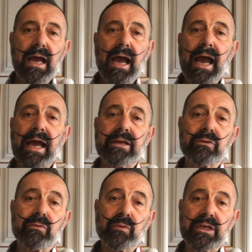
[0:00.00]
And
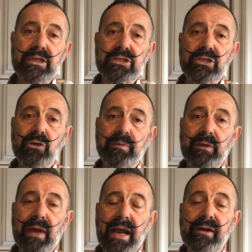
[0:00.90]
we could still be
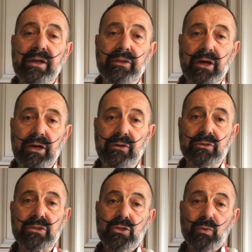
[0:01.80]
wearing
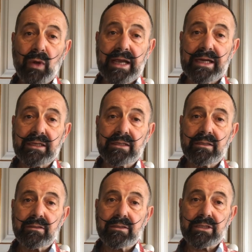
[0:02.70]
those suede
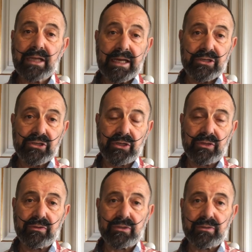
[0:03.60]
skate
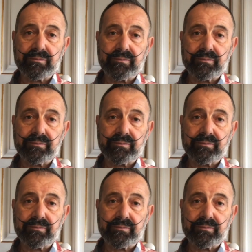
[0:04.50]
shoes.